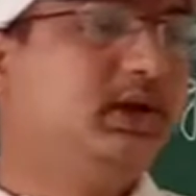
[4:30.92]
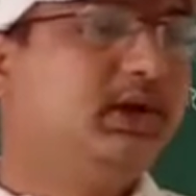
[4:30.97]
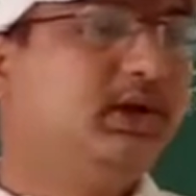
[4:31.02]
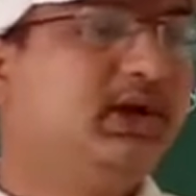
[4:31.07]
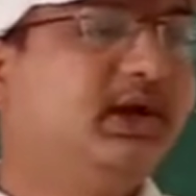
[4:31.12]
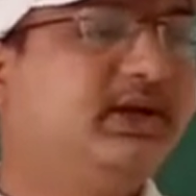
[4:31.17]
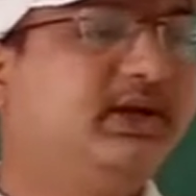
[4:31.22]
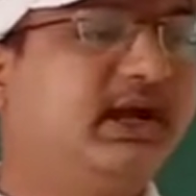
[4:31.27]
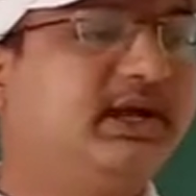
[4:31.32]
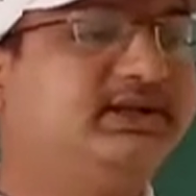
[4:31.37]

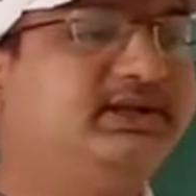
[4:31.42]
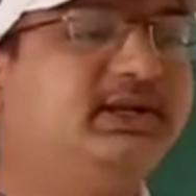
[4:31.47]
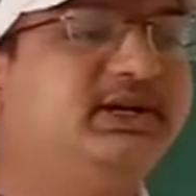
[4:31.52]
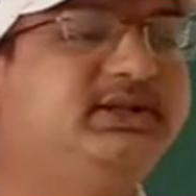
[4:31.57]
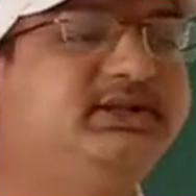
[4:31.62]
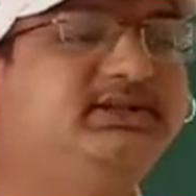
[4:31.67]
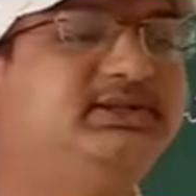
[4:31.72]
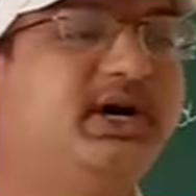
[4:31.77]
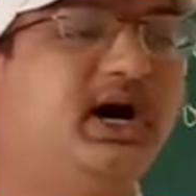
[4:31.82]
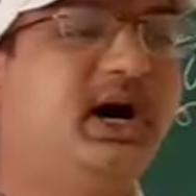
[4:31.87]

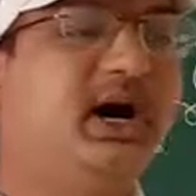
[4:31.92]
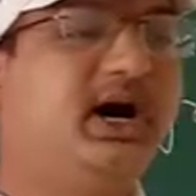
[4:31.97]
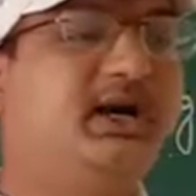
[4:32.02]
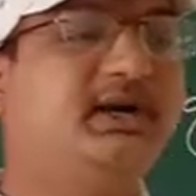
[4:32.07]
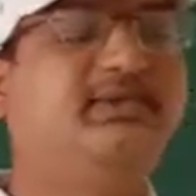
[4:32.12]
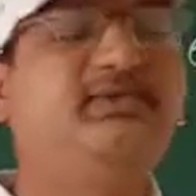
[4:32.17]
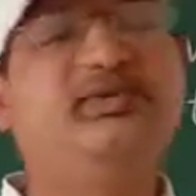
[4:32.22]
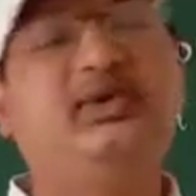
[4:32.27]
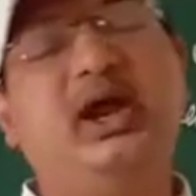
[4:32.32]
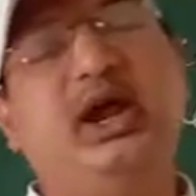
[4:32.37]
Grasslands
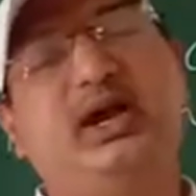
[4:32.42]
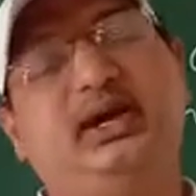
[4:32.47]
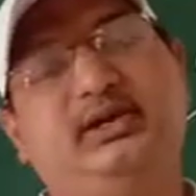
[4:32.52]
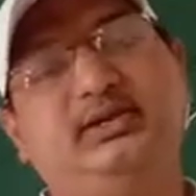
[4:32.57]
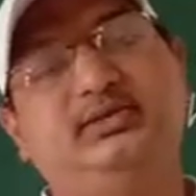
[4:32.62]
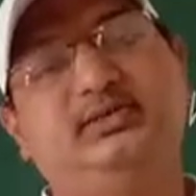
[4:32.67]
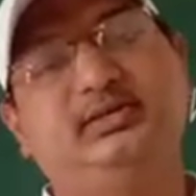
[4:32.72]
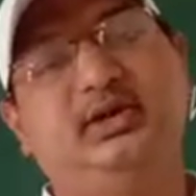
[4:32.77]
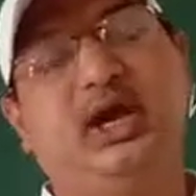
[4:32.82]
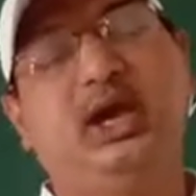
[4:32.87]
are
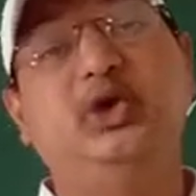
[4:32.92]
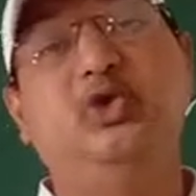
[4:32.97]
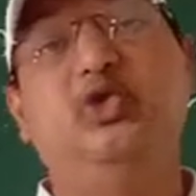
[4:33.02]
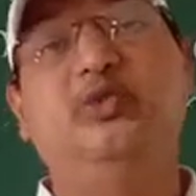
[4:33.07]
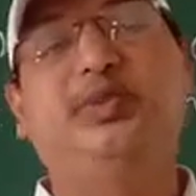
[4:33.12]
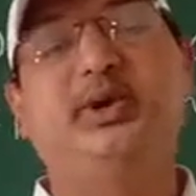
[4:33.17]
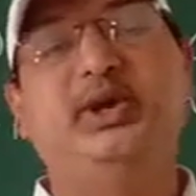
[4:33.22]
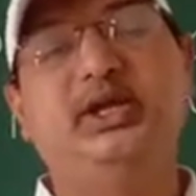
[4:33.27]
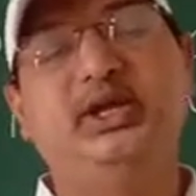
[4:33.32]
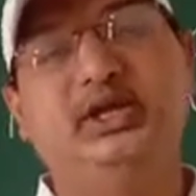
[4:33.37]
flat and
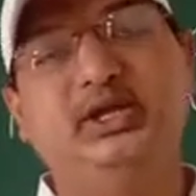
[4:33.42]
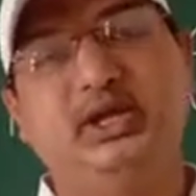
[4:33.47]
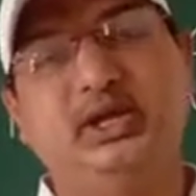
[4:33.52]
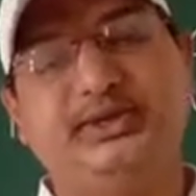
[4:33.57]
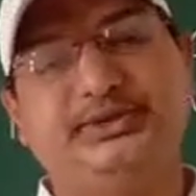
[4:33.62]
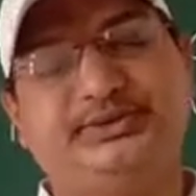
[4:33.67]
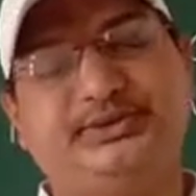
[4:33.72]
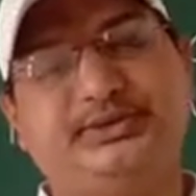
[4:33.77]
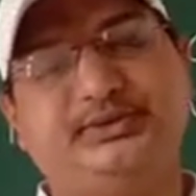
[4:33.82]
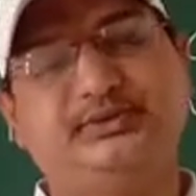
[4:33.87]
open
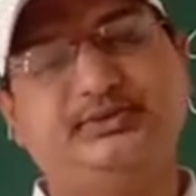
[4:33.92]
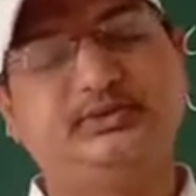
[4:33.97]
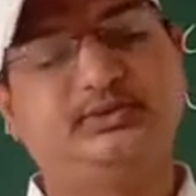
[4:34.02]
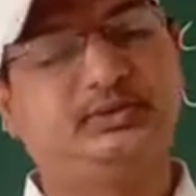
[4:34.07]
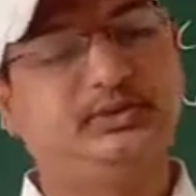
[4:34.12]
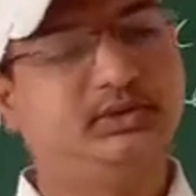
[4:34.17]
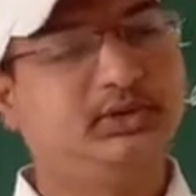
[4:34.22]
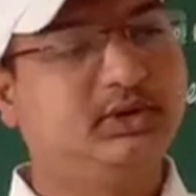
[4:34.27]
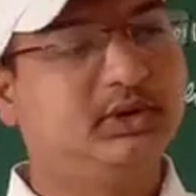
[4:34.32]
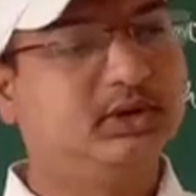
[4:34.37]
areas
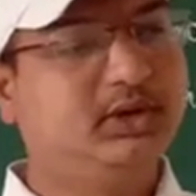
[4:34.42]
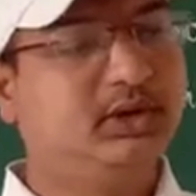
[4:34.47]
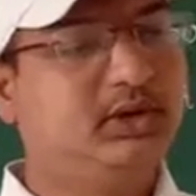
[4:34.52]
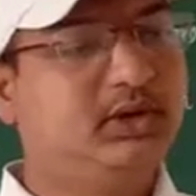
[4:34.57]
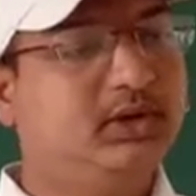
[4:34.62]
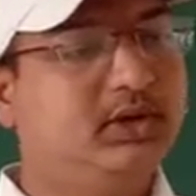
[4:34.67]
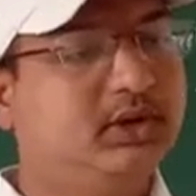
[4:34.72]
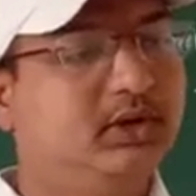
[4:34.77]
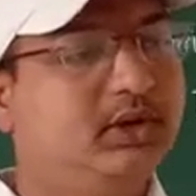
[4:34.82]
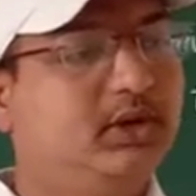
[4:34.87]

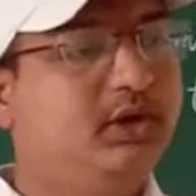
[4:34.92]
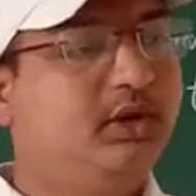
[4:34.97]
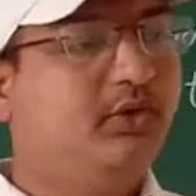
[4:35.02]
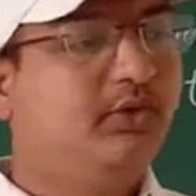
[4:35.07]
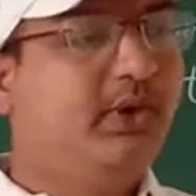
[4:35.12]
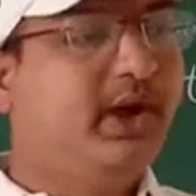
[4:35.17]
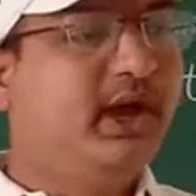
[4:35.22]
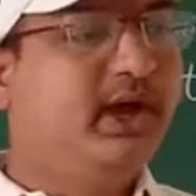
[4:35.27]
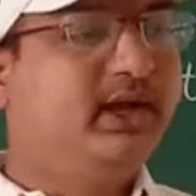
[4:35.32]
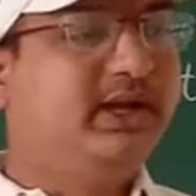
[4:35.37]

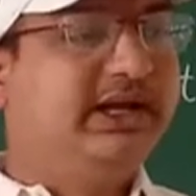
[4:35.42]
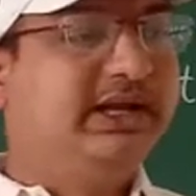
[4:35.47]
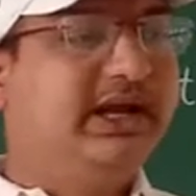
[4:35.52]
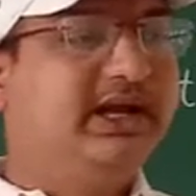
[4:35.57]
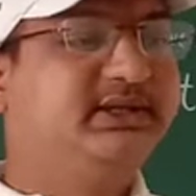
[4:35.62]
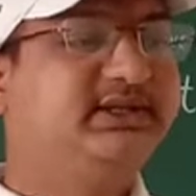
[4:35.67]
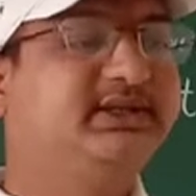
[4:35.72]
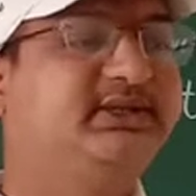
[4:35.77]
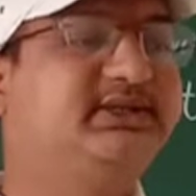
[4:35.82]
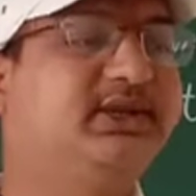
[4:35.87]
where
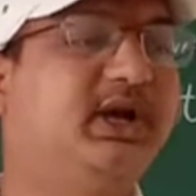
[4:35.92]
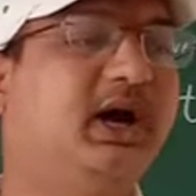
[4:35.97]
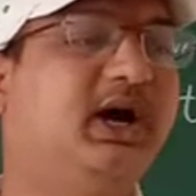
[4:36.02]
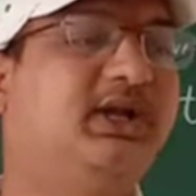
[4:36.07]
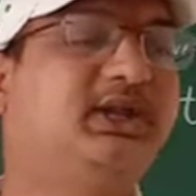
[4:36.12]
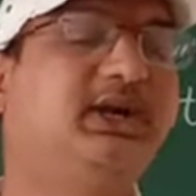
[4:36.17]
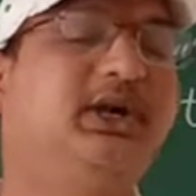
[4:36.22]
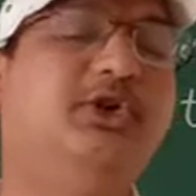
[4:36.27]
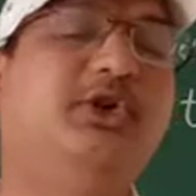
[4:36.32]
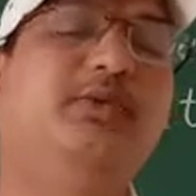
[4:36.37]
grasses are
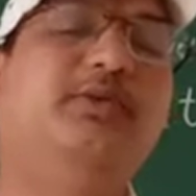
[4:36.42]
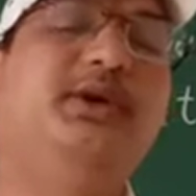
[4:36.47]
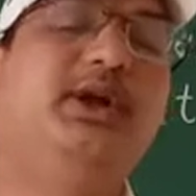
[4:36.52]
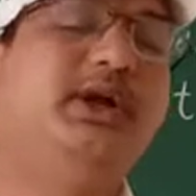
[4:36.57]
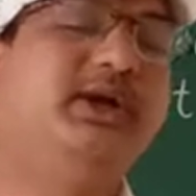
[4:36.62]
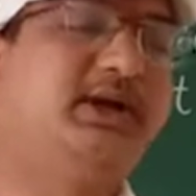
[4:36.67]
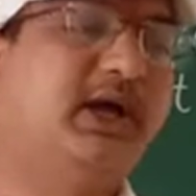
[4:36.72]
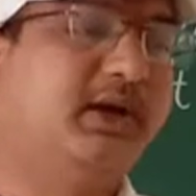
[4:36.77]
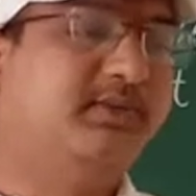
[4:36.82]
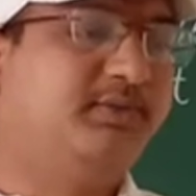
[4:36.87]
the dominant
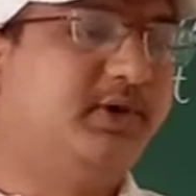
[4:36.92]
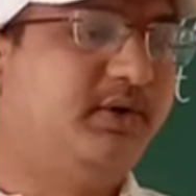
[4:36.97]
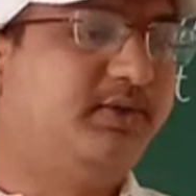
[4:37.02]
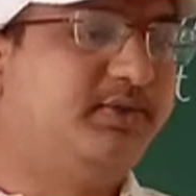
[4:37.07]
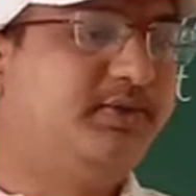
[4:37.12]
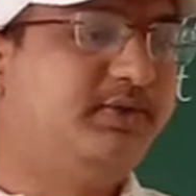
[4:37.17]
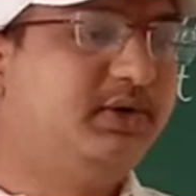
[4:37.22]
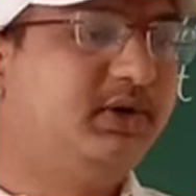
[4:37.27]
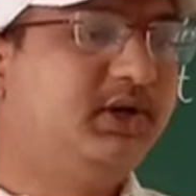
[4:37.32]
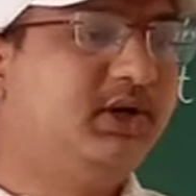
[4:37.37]
type
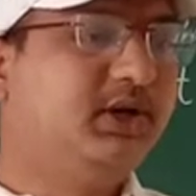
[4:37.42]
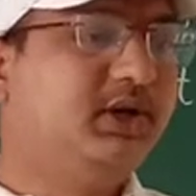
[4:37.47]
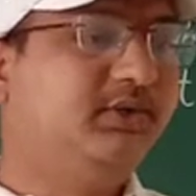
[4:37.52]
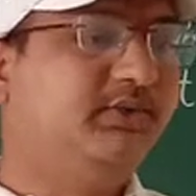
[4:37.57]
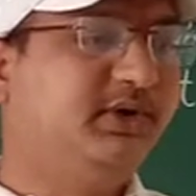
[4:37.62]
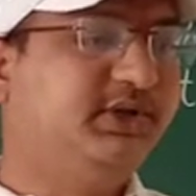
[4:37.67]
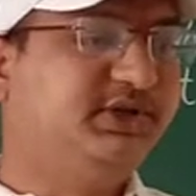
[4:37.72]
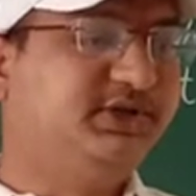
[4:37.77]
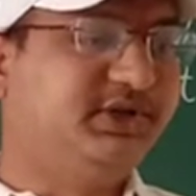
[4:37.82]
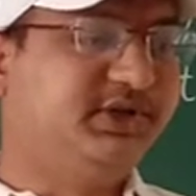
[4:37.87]
of
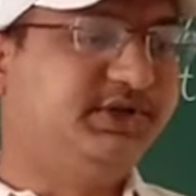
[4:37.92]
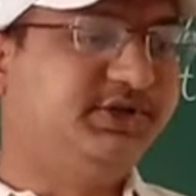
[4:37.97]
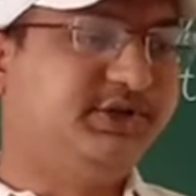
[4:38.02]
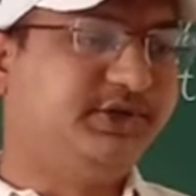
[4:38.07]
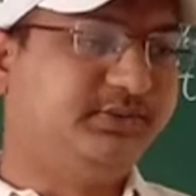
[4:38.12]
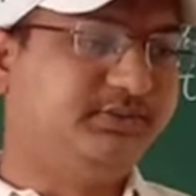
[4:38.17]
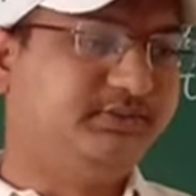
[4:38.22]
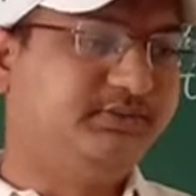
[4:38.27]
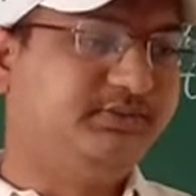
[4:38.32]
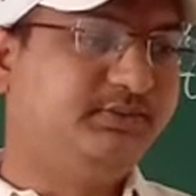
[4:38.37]
vegetation.
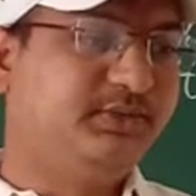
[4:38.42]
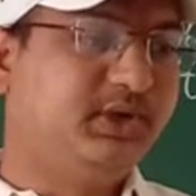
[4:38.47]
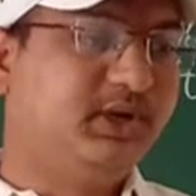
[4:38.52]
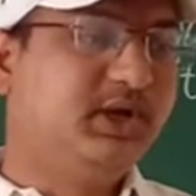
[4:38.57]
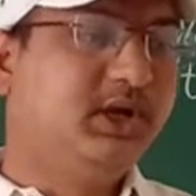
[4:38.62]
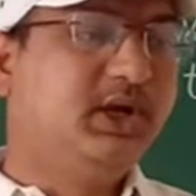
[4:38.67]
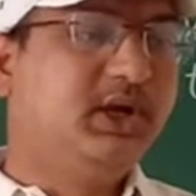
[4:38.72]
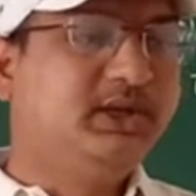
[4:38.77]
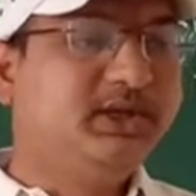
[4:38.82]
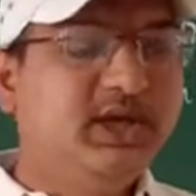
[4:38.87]

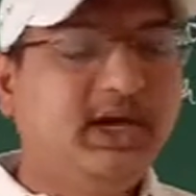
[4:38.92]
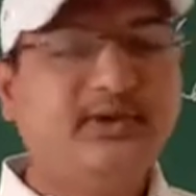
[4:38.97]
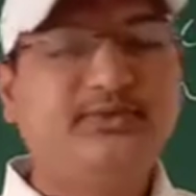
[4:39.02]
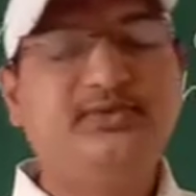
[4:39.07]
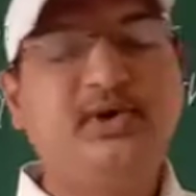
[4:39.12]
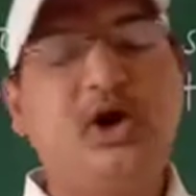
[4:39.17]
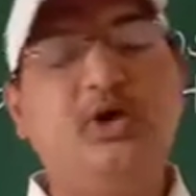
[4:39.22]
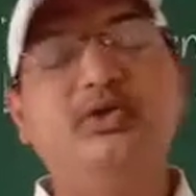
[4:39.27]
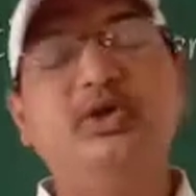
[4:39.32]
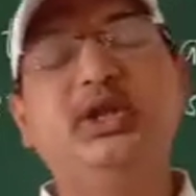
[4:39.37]
They are
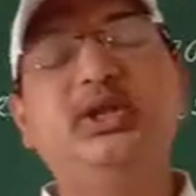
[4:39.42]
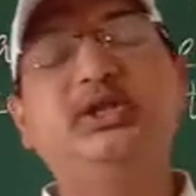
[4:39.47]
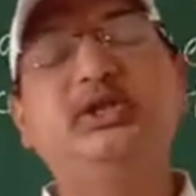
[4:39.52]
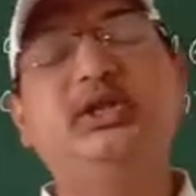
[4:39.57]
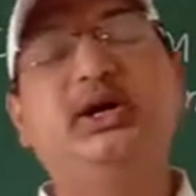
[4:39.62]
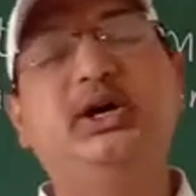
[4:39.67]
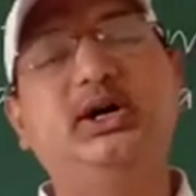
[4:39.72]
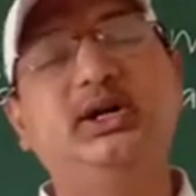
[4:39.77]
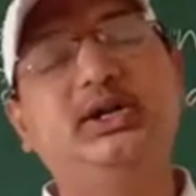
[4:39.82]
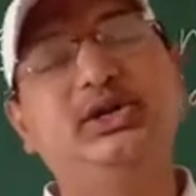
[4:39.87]
found in
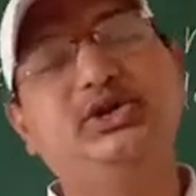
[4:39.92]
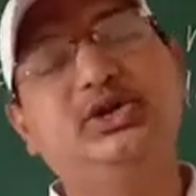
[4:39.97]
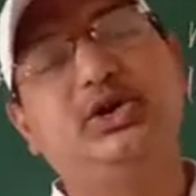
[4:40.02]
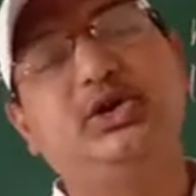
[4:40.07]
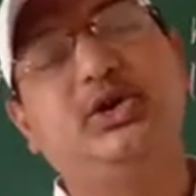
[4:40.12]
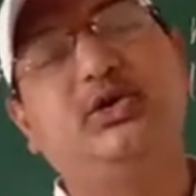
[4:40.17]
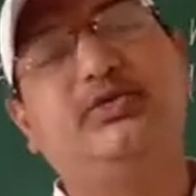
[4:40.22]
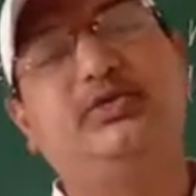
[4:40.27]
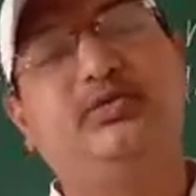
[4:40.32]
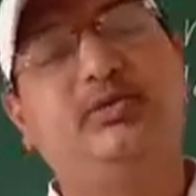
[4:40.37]
the region
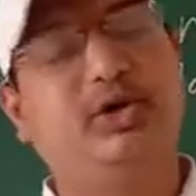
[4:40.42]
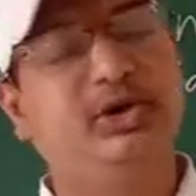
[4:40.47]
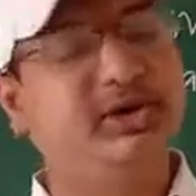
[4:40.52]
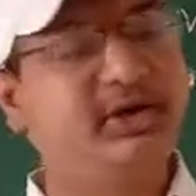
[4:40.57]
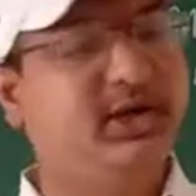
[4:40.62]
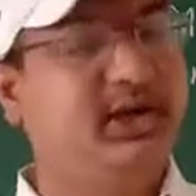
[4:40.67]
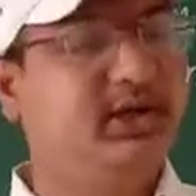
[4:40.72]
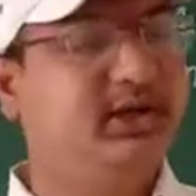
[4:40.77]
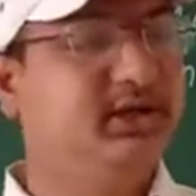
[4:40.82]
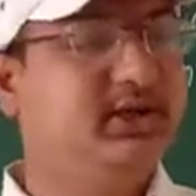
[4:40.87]
of
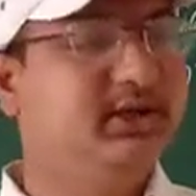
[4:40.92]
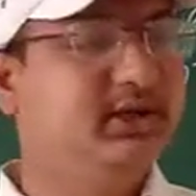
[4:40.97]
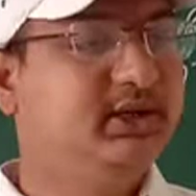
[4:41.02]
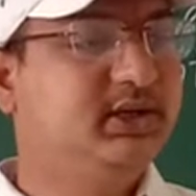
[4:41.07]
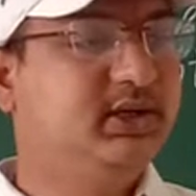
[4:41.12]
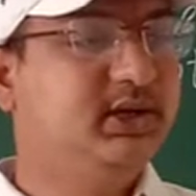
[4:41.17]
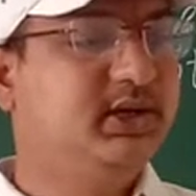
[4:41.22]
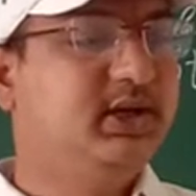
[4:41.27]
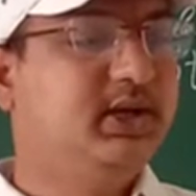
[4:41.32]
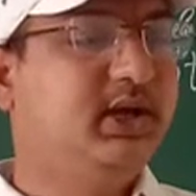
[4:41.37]
moderate
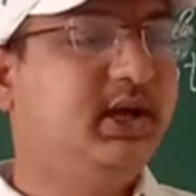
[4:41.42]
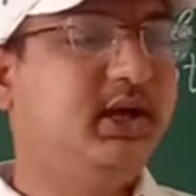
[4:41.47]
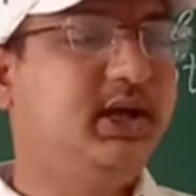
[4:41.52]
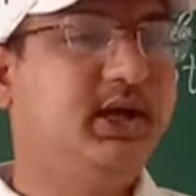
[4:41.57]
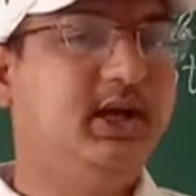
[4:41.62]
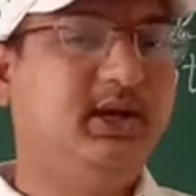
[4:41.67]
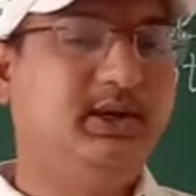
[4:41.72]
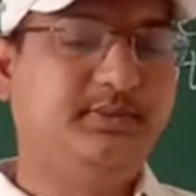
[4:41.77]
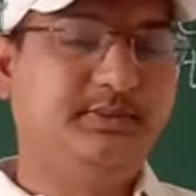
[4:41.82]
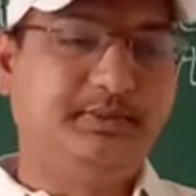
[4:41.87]

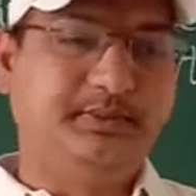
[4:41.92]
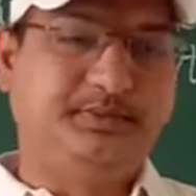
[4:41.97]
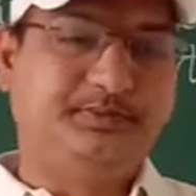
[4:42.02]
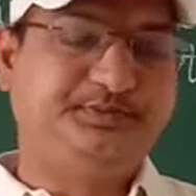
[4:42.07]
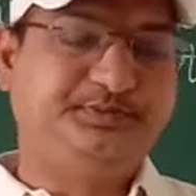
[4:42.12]
rain.